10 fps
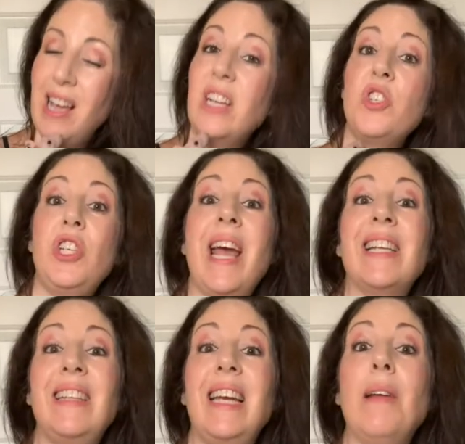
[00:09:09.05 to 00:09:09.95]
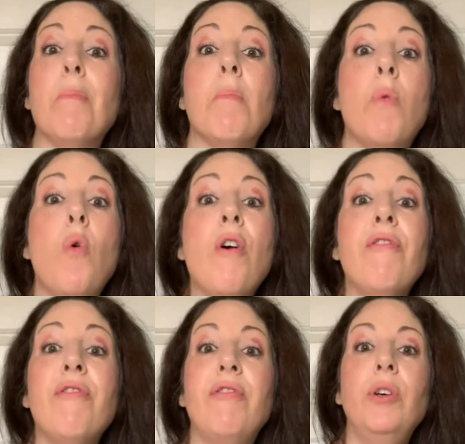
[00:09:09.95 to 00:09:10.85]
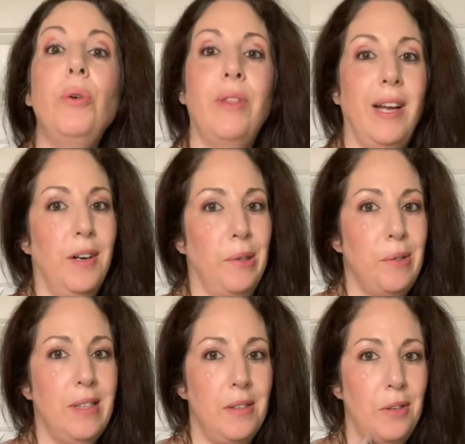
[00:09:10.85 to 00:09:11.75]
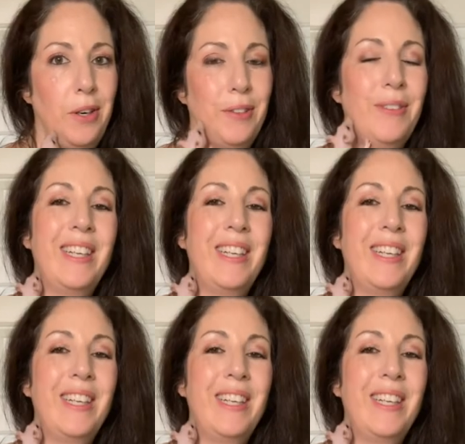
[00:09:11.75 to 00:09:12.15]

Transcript: she has to eat more food than her sister.